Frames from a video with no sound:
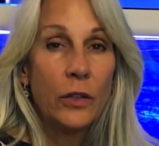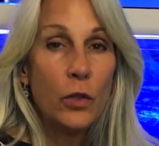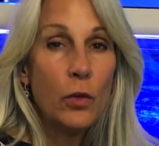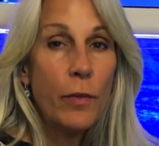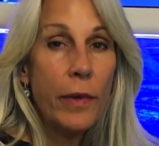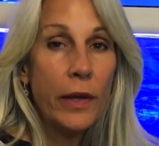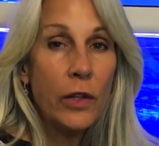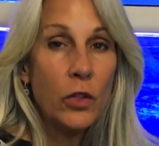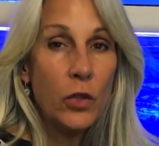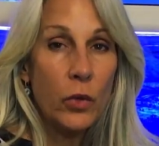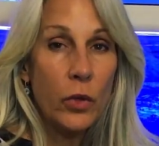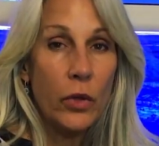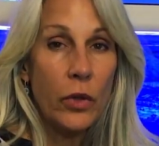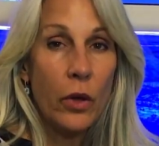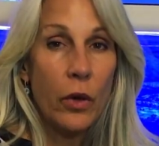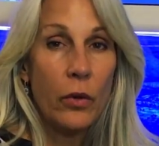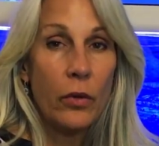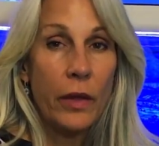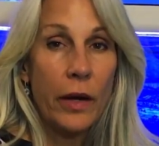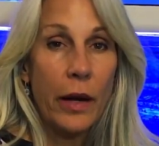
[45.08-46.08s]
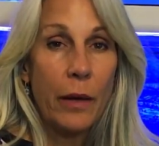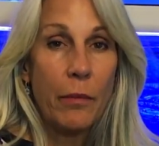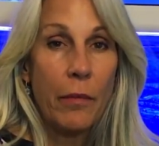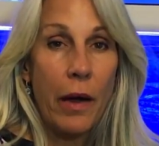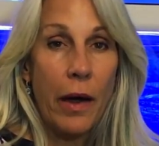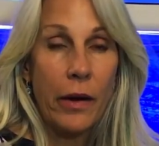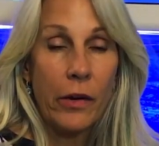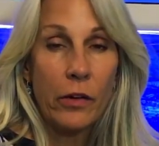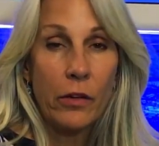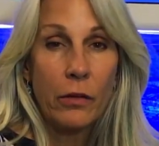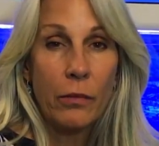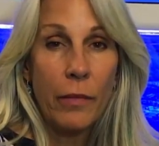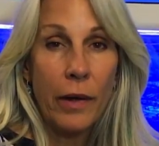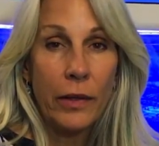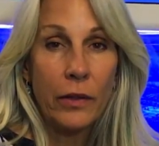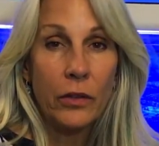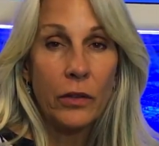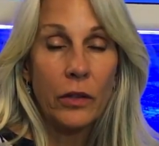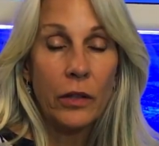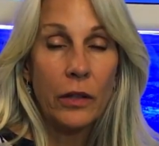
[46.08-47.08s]
do make sure though that I monitor my
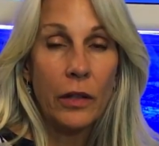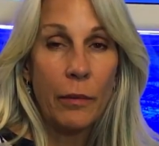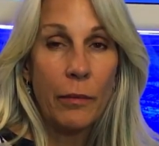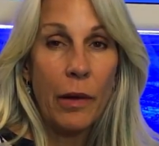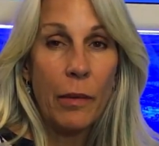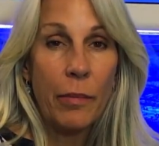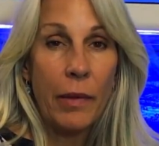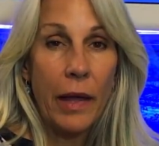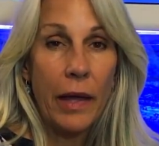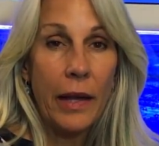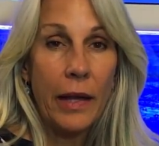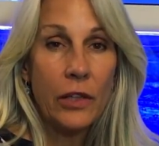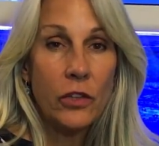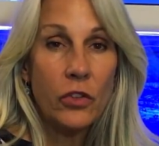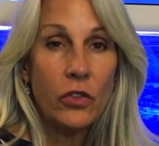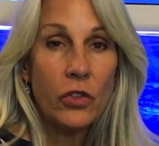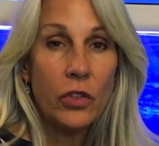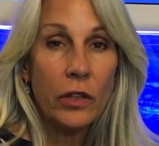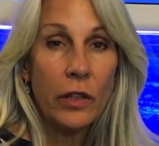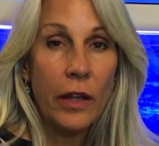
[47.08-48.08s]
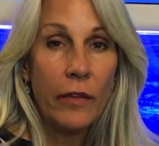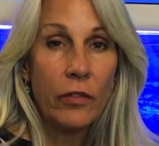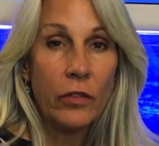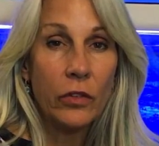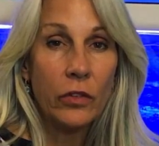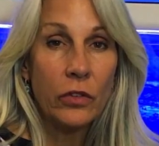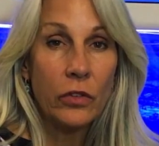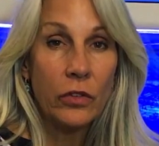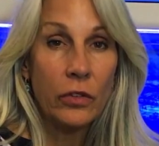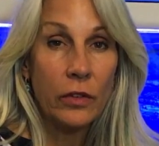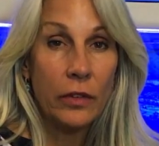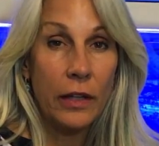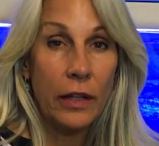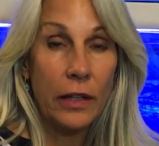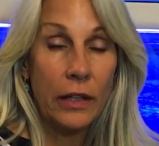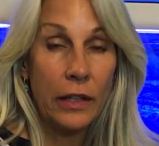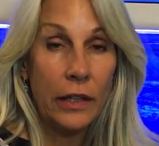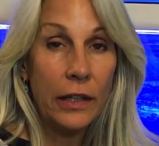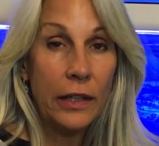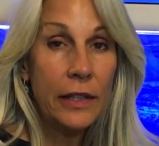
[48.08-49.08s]
good and my bad estrogen levels
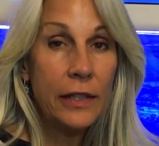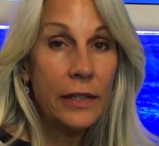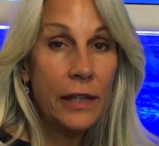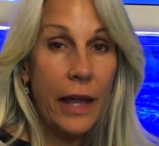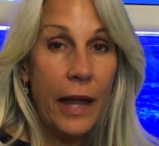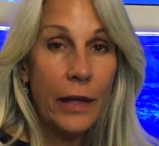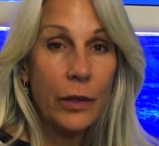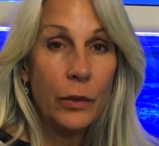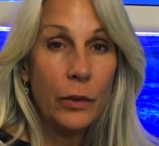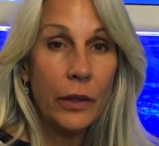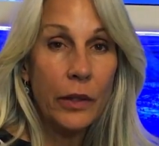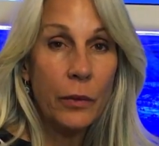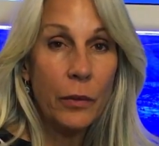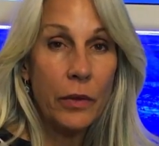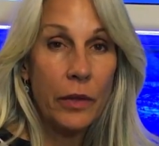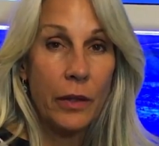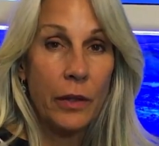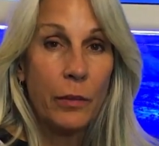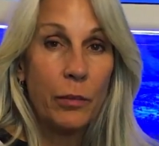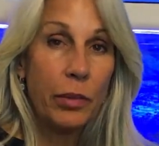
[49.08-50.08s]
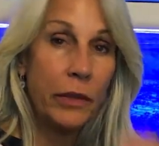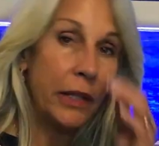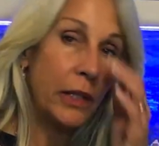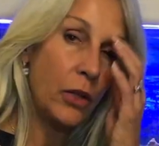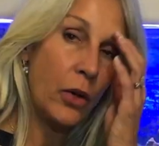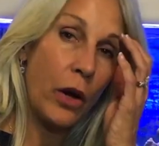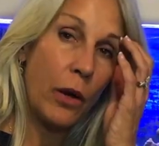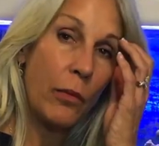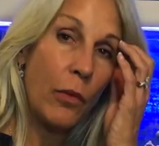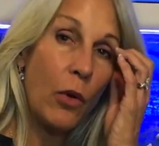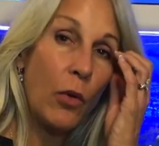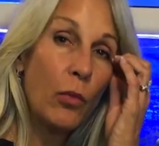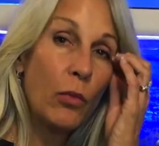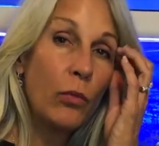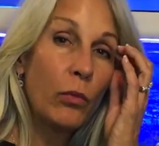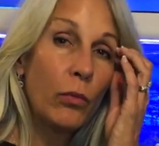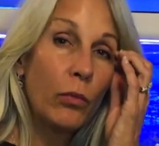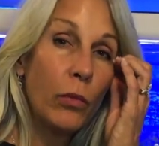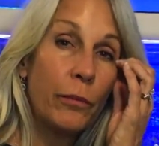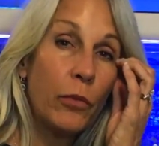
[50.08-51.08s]
at least annually with a complete
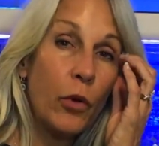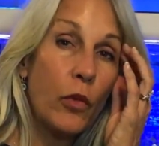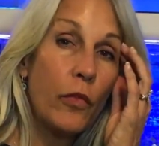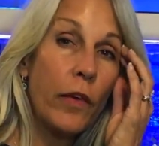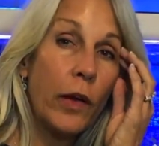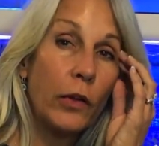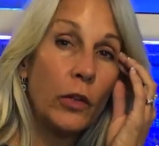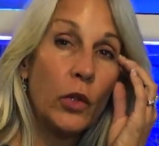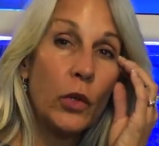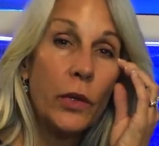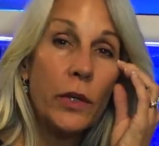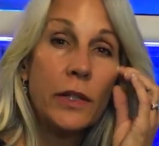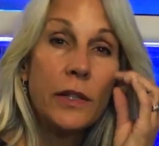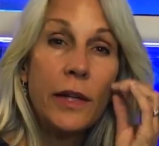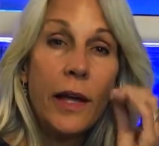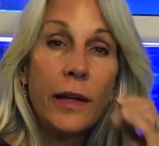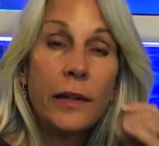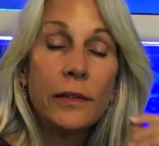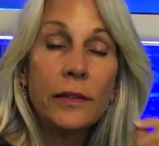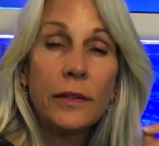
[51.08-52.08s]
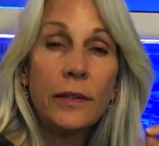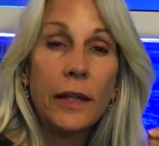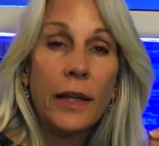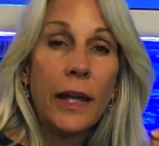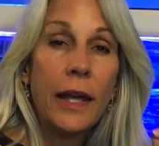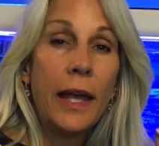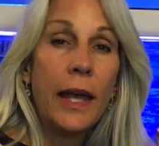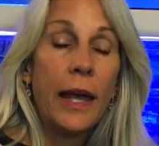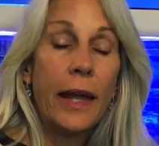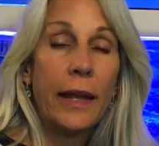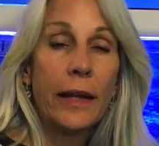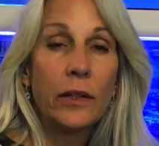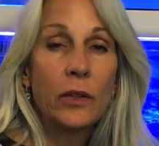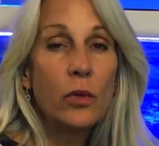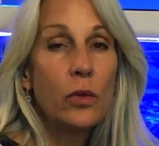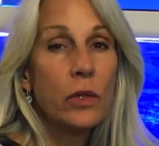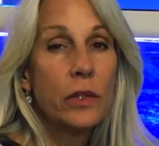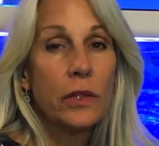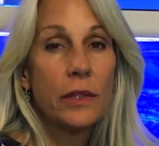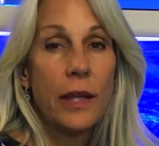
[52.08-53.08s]
hormone profile urine test. And I
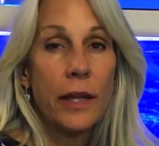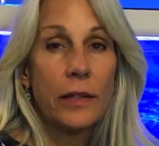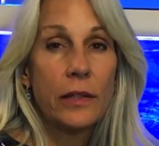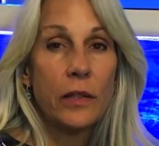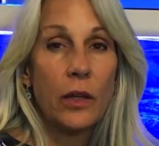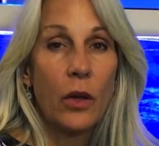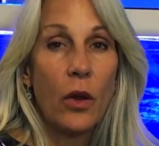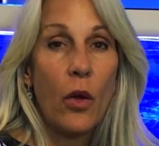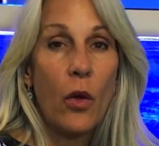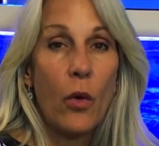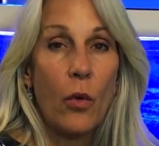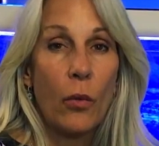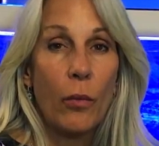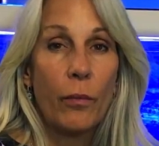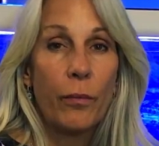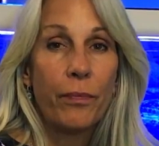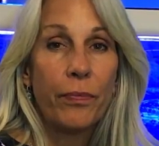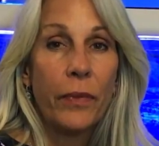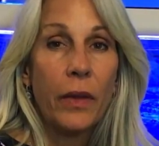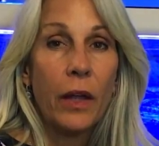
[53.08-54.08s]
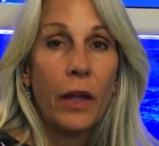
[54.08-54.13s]
do this test at home.